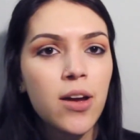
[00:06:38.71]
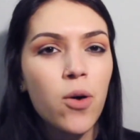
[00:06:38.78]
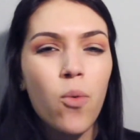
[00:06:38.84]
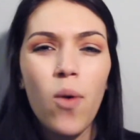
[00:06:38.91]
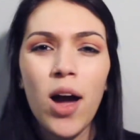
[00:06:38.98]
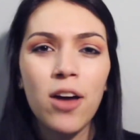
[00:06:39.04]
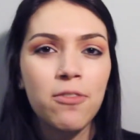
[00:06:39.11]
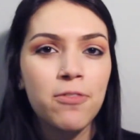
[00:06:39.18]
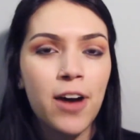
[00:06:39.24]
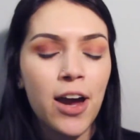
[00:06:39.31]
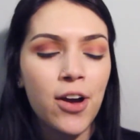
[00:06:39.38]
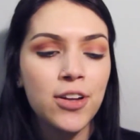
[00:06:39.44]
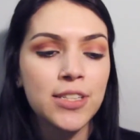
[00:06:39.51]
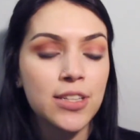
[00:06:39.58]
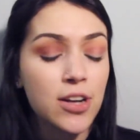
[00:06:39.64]

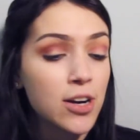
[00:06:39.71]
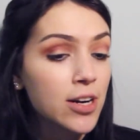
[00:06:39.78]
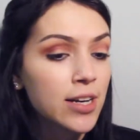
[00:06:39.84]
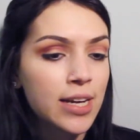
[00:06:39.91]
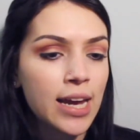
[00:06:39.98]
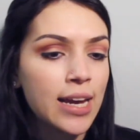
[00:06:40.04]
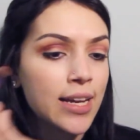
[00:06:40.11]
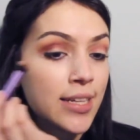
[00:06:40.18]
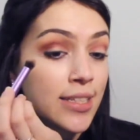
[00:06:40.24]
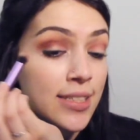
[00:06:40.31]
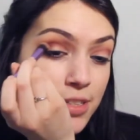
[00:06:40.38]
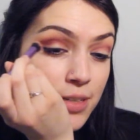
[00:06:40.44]
wildfires and hurricanes.